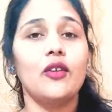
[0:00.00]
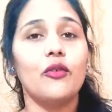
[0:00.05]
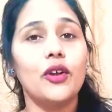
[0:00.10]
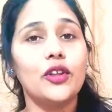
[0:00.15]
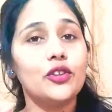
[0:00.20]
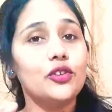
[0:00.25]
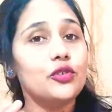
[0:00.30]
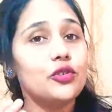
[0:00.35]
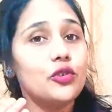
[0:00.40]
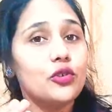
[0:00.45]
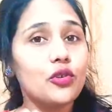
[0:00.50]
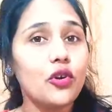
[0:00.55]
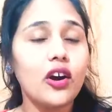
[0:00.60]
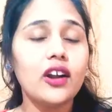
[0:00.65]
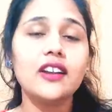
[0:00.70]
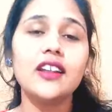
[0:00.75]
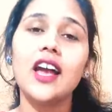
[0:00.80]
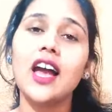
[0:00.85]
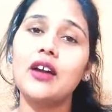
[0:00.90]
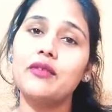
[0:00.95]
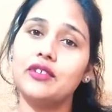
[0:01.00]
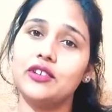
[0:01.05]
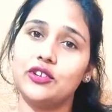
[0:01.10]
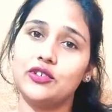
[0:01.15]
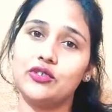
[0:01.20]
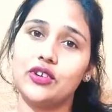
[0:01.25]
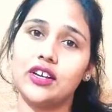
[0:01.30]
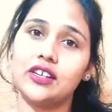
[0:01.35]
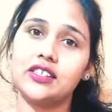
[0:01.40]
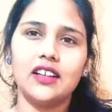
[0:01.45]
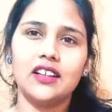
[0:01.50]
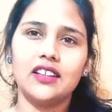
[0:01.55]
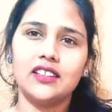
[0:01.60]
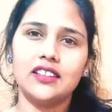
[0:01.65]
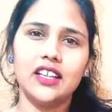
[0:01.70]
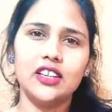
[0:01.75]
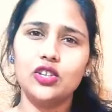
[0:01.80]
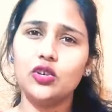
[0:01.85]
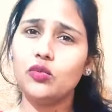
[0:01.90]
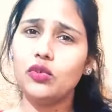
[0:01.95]
When you do not have interest,
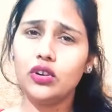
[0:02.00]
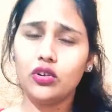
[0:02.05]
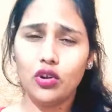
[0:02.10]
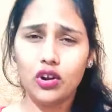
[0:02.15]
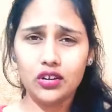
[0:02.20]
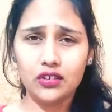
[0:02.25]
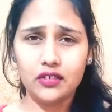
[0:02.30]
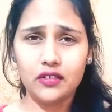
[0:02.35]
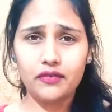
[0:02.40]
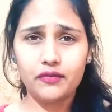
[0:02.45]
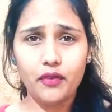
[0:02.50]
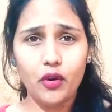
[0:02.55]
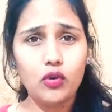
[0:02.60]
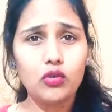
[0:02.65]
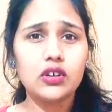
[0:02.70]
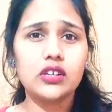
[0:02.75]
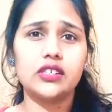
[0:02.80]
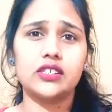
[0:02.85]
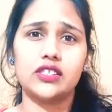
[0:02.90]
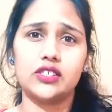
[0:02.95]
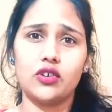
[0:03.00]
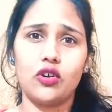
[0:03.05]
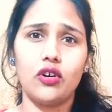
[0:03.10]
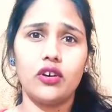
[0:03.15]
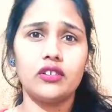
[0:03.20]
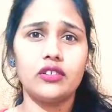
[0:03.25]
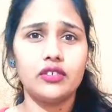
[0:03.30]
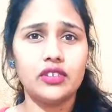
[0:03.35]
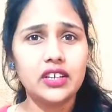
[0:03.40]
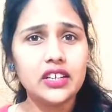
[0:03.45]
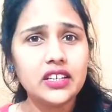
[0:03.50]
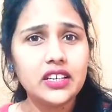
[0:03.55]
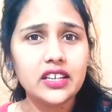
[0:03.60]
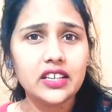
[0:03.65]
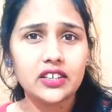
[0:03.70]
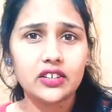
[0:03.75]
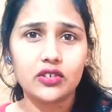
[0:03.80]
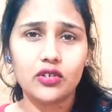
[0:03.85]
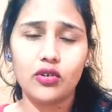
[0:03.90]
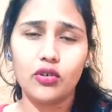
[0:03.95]
then you will not focus on
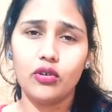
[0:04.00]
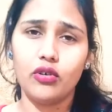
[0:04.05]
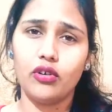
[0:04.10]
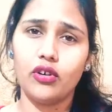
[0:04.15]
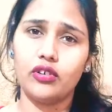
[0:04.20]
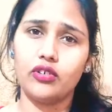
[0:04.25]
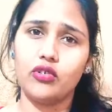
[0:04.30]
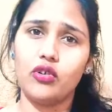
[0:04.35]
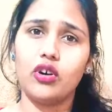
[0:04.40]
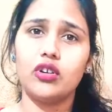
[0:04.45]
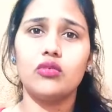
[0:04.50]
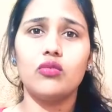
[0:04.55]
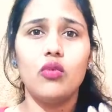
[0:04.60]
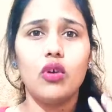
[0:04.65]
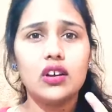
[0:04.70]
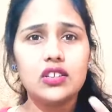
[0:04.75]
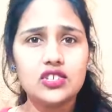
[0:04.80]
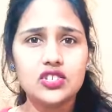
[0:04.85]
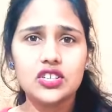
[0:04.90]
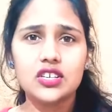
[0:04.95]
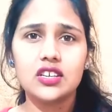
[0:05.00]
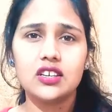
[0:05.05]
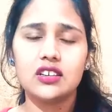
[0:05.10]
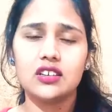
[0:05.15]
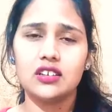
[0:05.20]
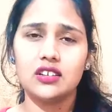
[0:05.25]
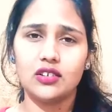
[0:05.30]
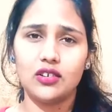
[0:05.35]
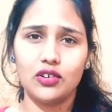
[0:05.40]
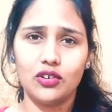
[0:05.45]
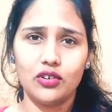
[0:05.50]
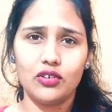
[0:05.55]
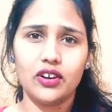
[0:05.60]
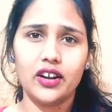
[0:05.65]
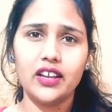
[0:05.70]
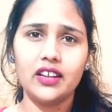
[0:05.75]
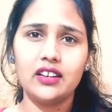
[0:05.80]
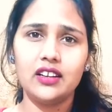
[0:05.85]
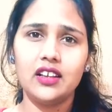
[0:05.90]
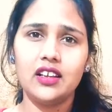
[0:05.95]
reading or on watching, all
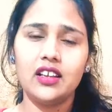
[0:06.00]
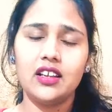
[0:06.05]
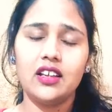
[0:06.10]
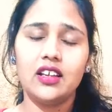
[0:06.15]
right.